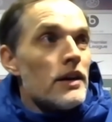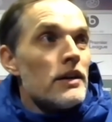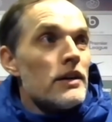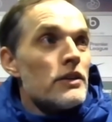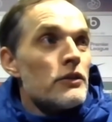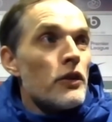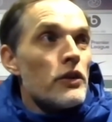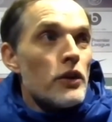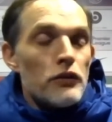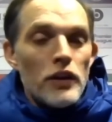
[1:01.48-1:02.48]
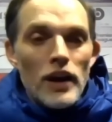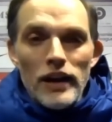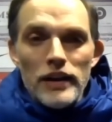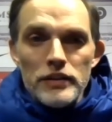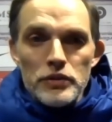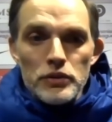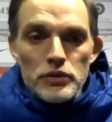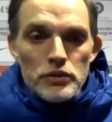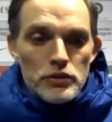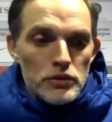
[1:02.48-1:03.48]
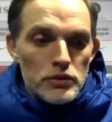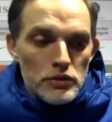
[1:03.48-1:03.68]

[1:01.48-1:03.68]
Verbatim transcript: in front of the line to